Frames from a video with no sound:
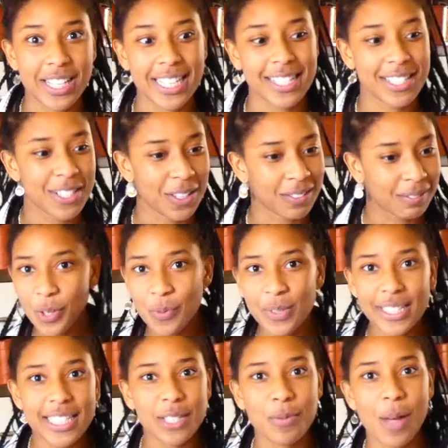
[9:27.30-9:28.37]
things to do,
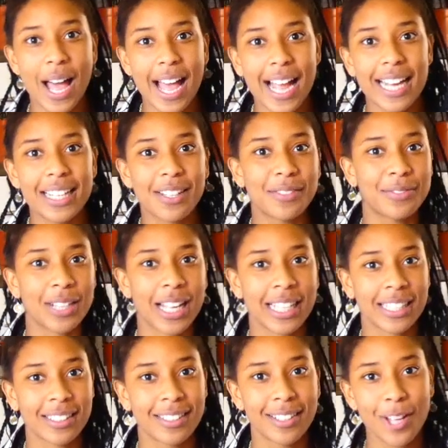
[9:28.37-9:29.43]
which is why I love
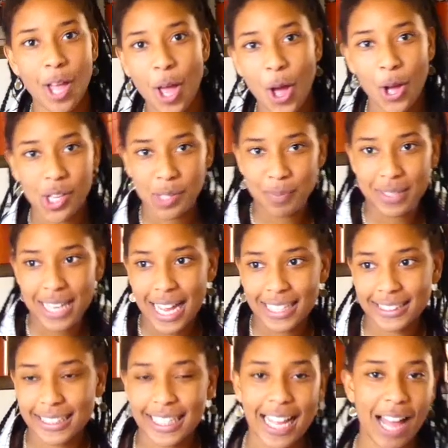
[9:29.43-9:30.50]
like
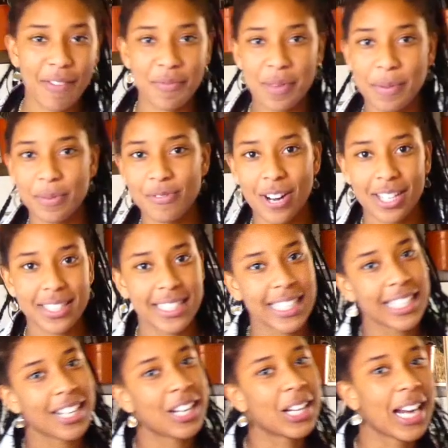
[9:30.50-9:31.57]
hospitality, having people around
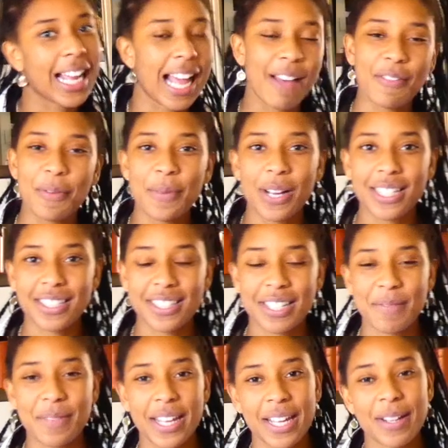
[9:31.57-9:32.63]
dinner, like having a party or
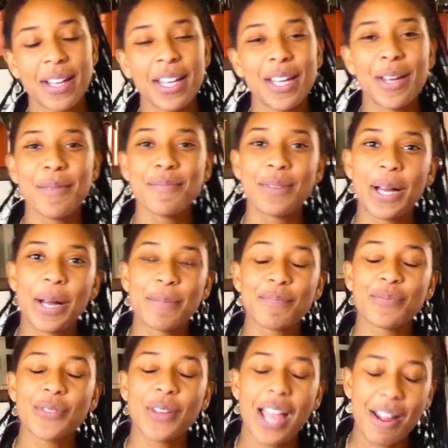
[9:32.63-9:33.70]
something.
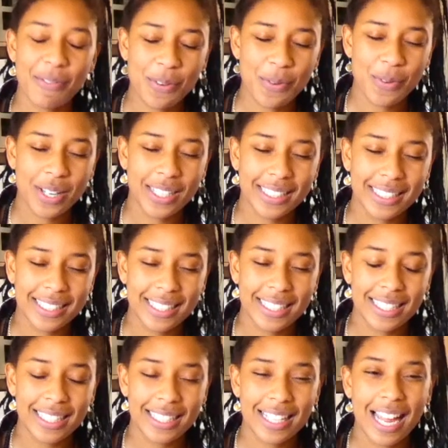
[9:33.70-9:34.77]
But not everyone
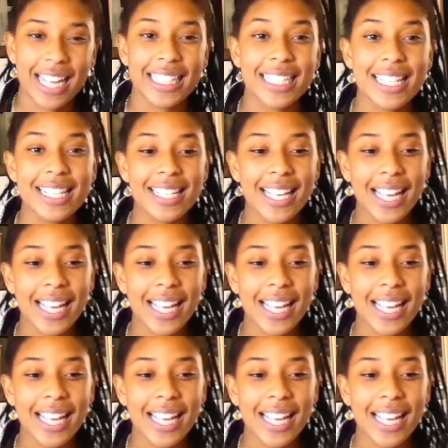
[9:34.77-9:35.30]
likes